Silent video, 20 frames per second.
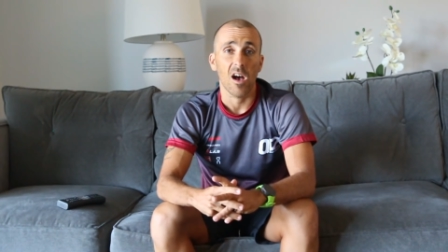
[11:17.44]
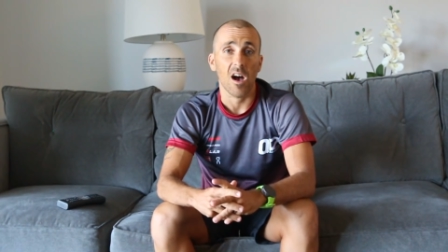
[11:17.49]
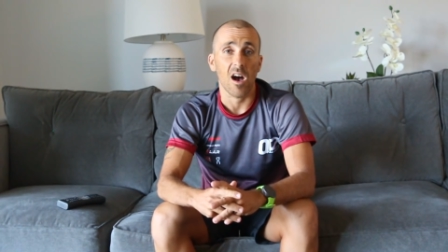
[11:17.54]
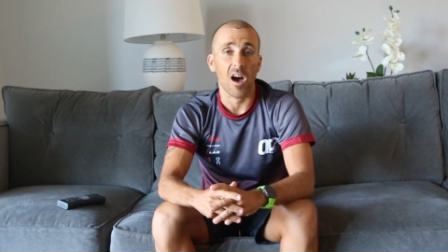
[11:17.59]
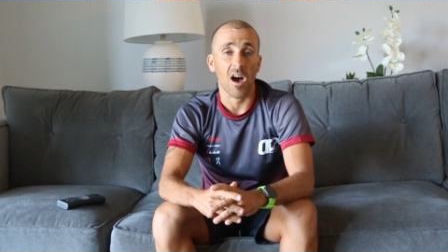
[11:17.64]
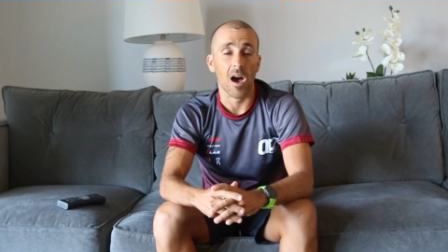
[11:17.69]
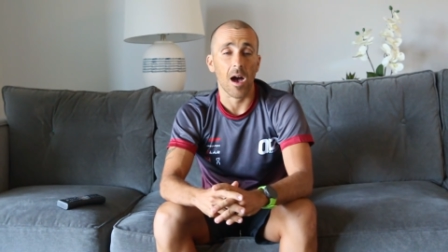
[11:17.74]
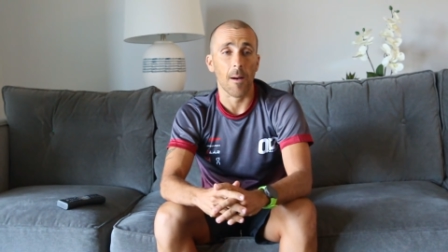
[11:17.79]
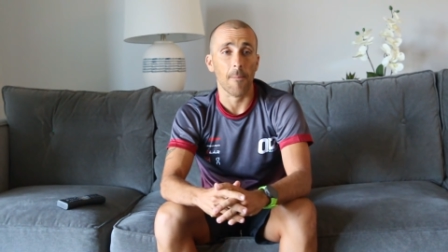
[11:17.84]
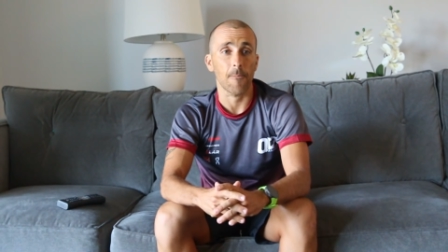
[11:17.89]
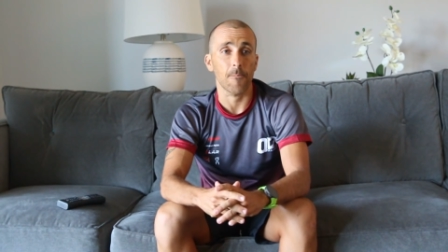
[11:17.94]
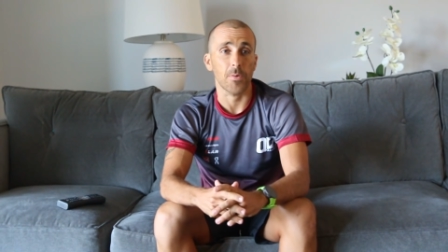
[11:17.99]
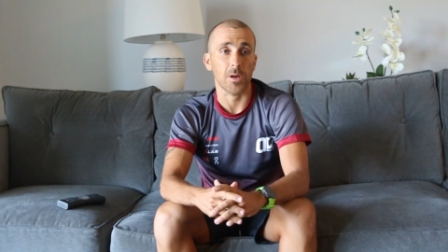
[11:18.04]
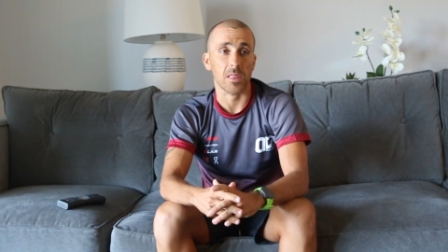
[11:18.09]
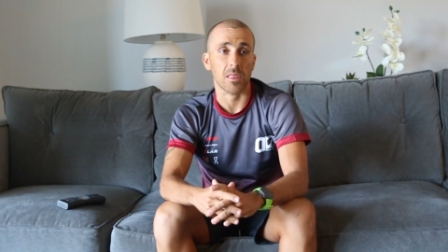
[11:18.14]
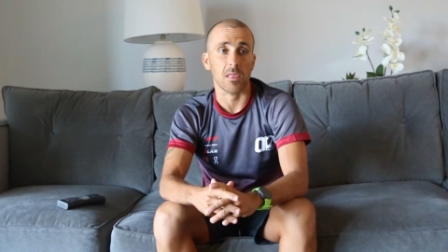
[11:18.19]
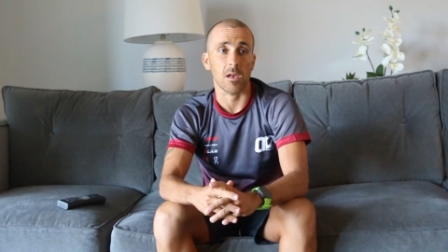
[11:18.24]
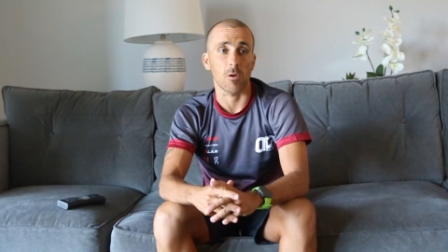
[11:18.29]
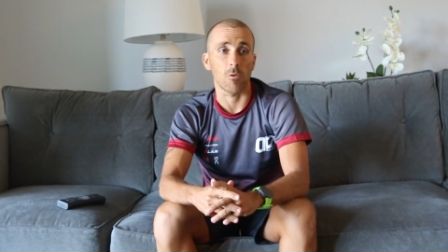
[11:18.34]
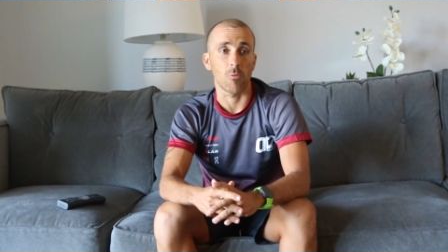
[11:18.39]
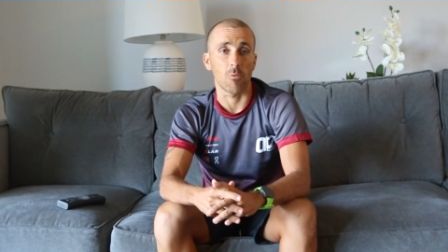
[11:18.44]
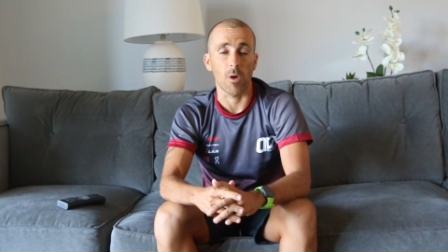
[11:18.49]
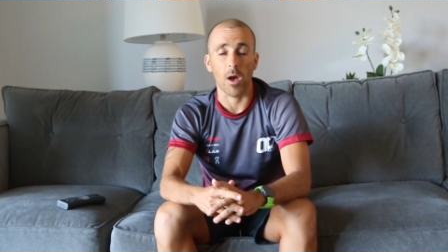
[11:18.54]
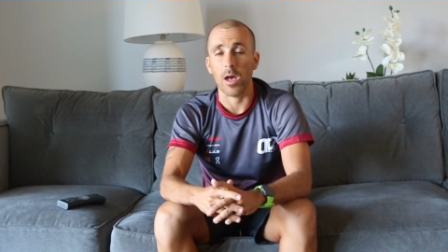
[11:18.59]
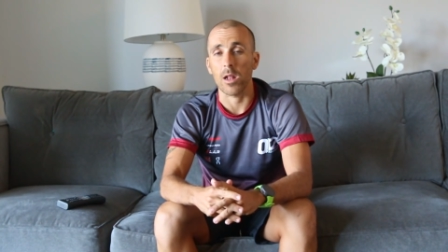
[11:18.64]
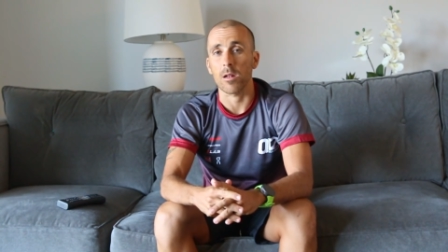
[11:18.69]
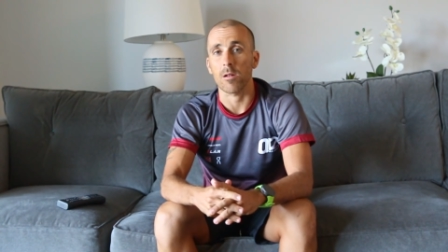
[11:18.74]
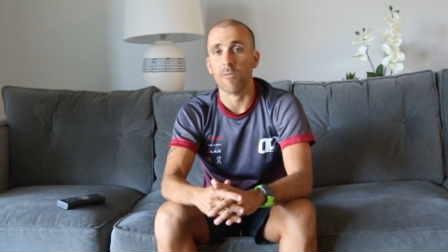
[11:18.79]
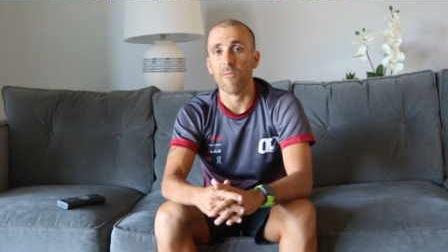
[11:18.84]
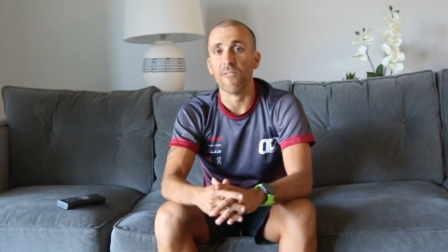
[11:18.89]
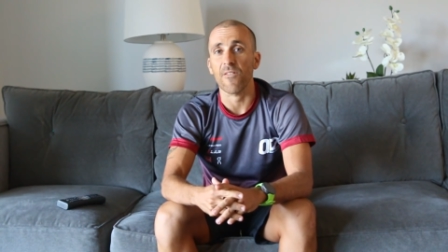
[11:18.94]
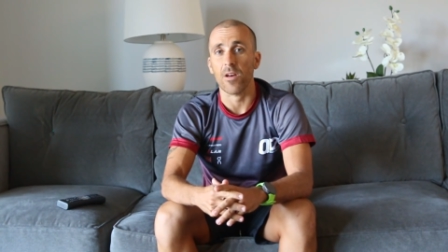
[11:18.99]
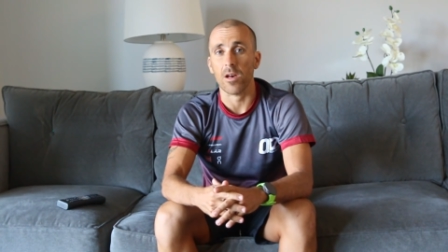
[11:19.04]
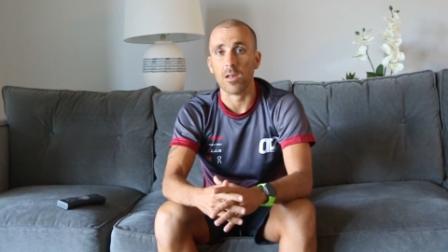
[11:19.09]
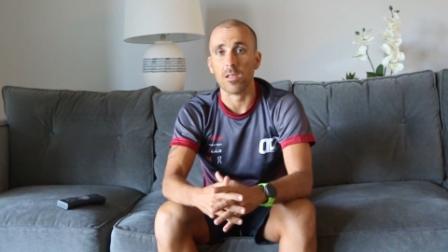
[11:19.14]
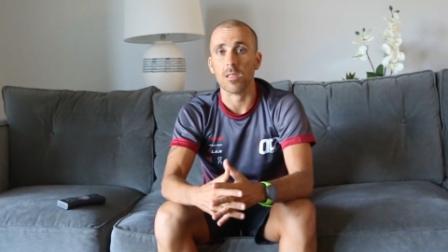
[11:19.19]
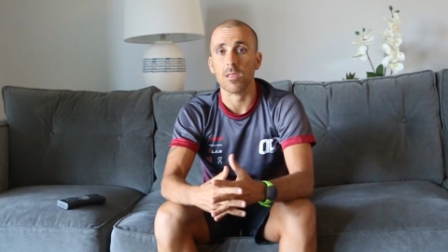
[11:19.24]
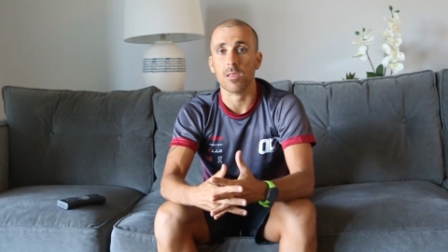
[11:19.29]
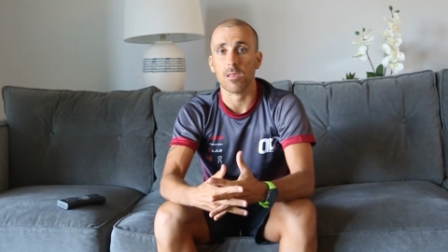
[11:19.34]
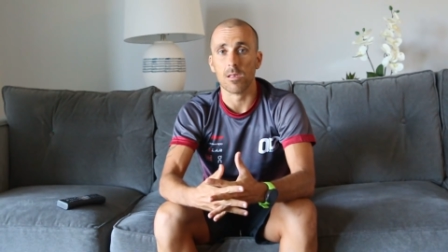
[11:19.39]
But the run
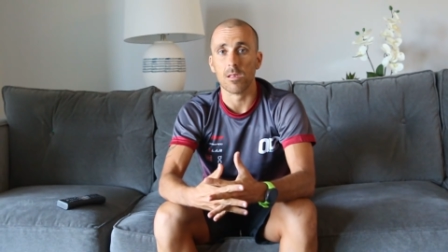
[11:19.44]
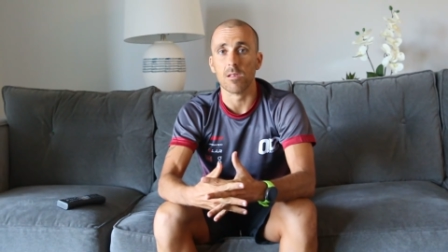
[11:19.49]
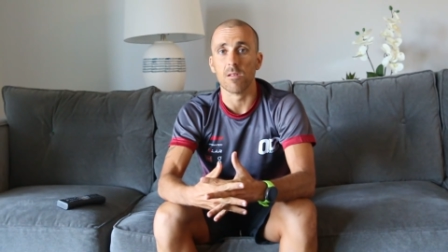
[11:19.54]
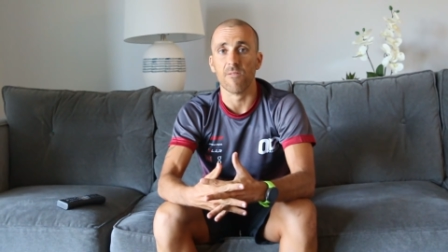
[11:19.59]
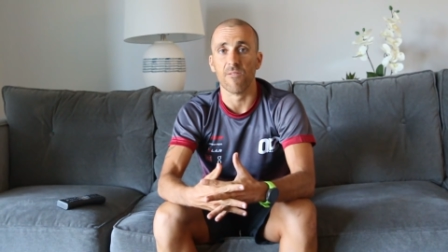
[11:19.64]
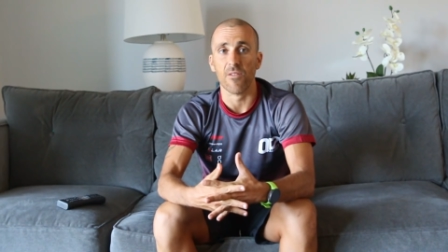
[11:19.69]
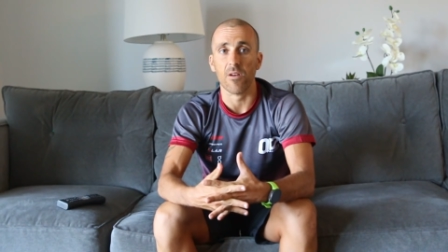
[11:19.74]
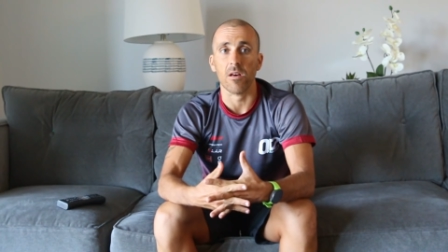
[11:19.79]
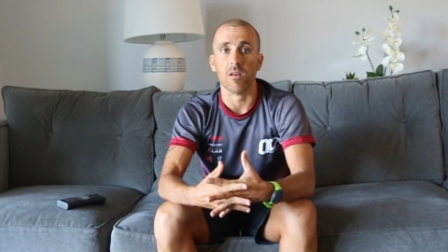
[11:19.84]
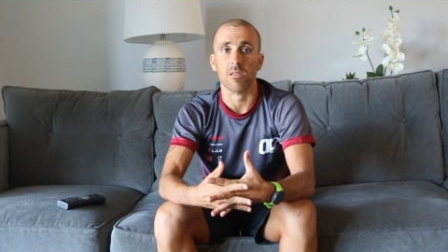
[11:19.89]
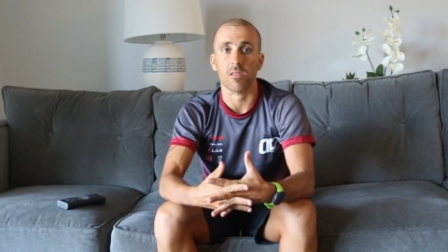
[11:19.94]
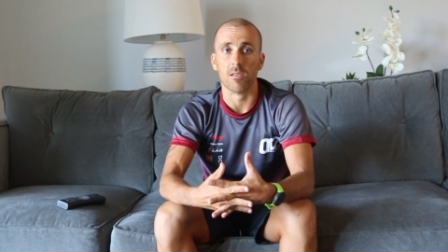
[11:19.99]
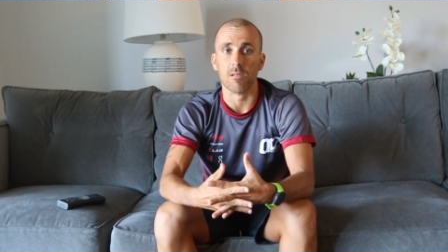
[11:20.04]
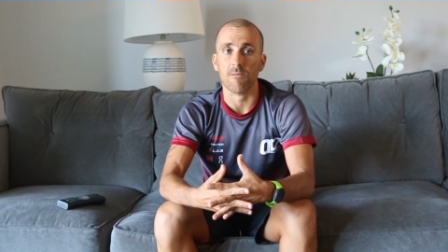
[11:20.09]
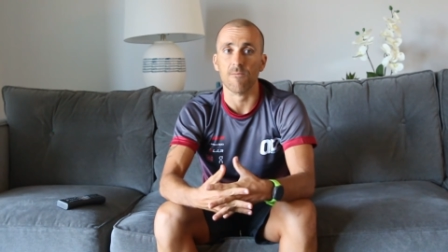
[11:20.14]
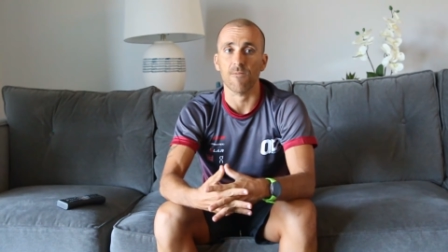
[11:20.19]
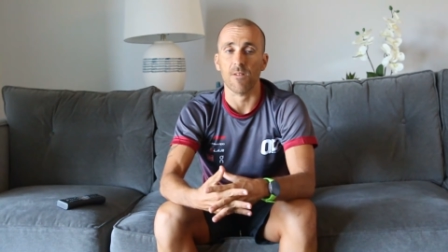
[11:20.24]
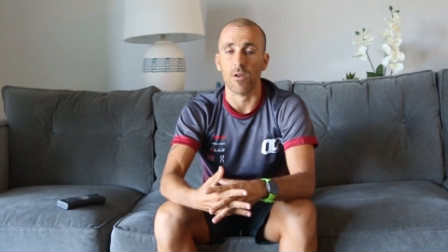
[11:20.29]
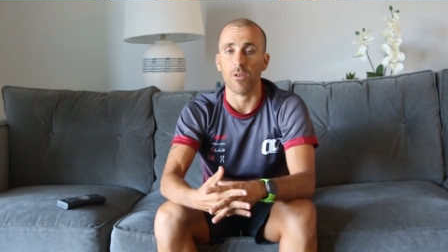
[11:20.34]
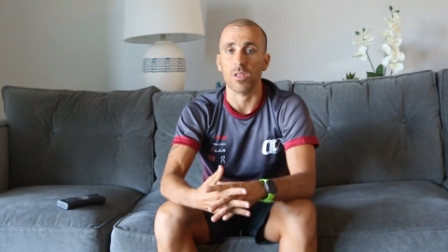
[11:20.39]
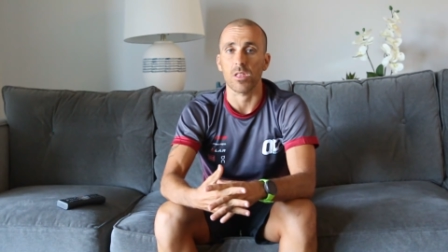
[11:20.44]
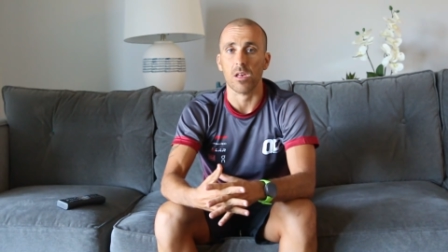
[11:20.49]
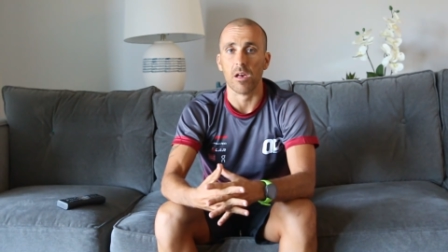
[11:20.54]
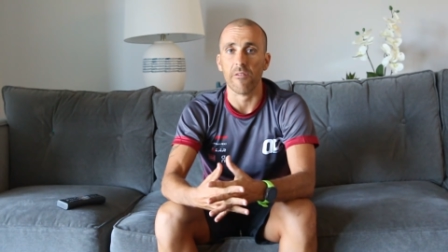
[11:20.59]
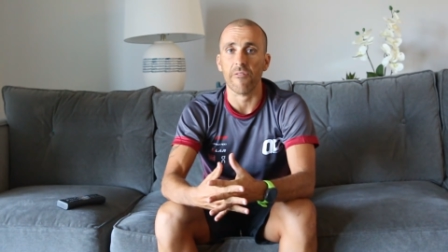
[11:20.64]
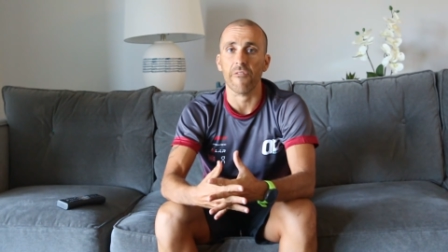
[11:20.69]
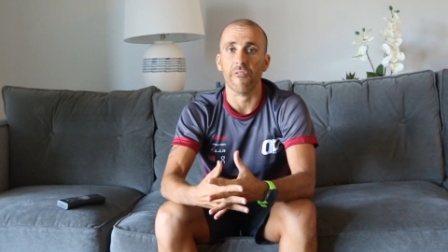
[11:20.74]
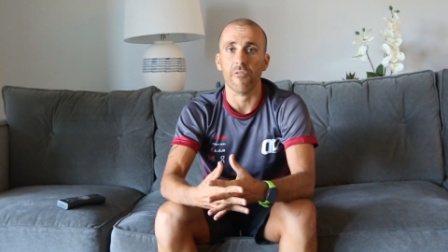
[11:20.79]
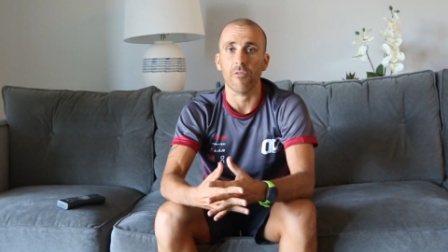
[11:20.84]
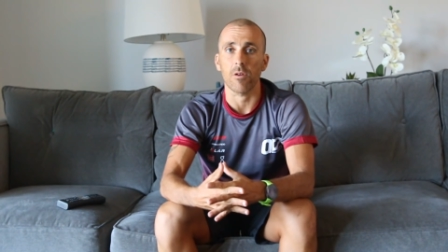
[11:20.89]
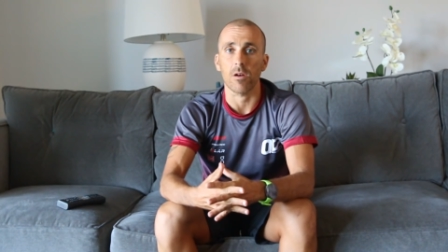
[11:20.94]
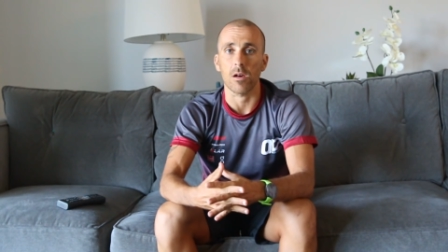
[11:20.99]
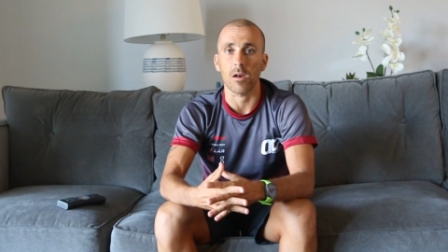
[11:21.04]
felt very tough.